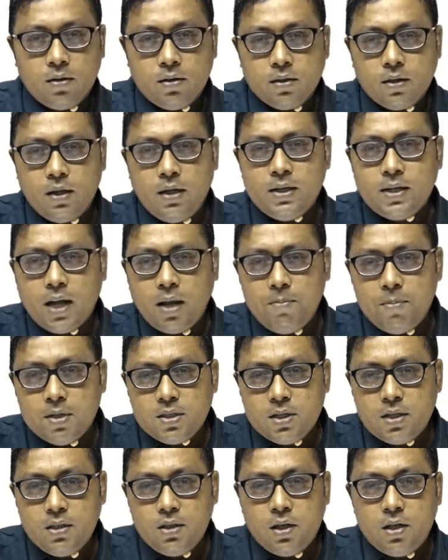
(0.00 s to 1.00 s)
it can be
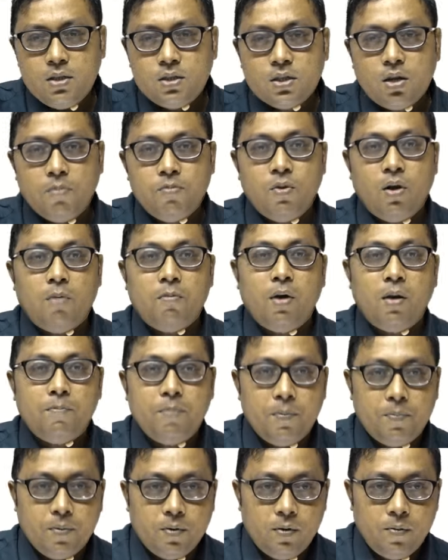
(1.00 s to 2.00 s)
seen in some normal
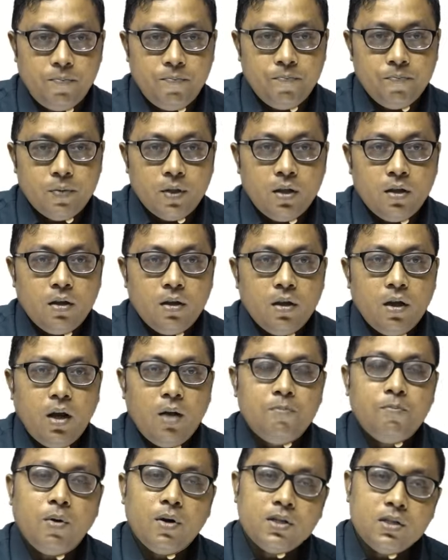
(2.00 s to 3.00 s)
people. And
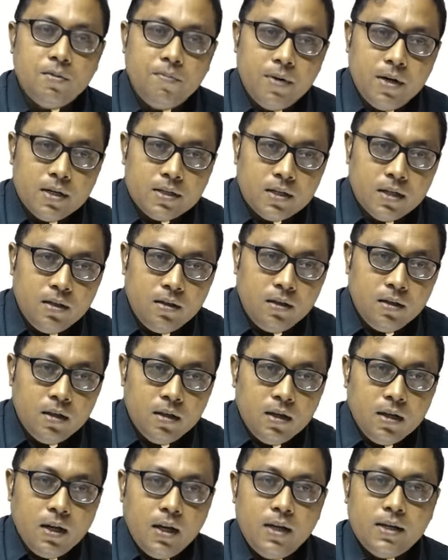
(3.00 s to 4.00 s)
perseverance,
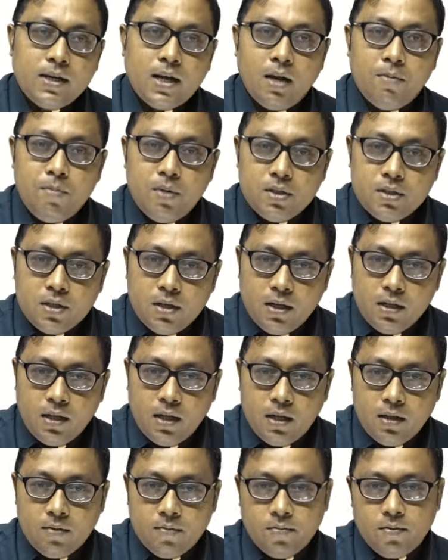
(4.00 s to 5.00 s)
it can be seen
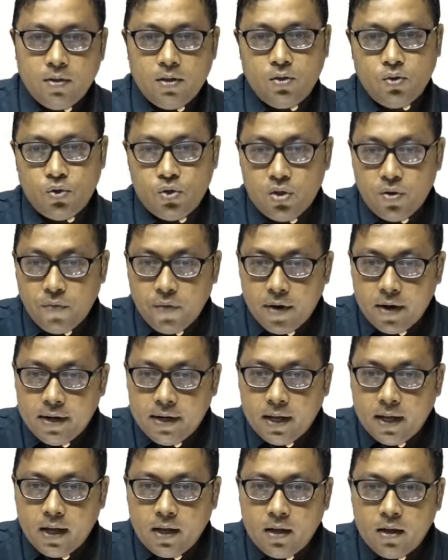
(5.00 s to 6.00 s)
in
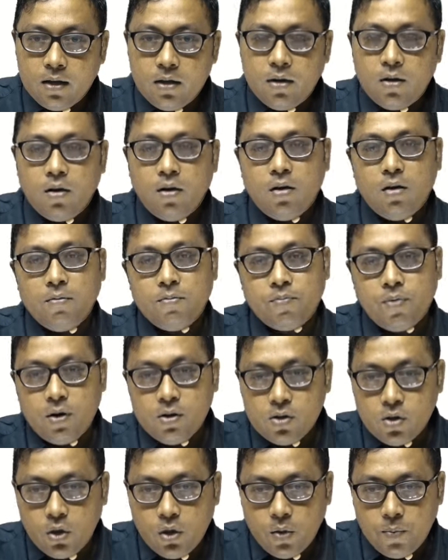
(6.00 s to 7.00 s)
schizophrenia,
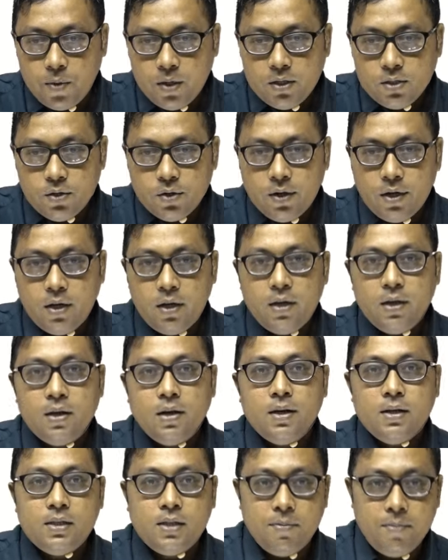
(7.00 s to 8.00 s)
frontal lobe injury,
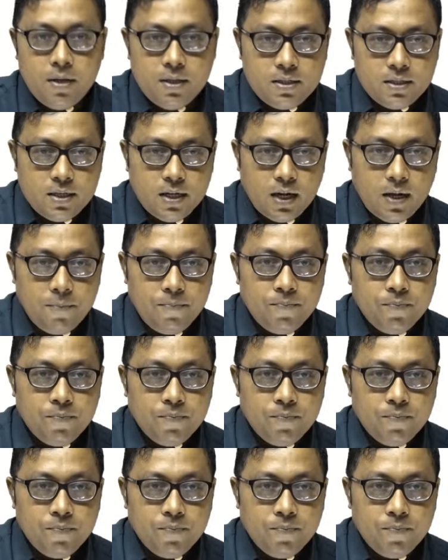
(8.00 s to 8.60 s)
dementia.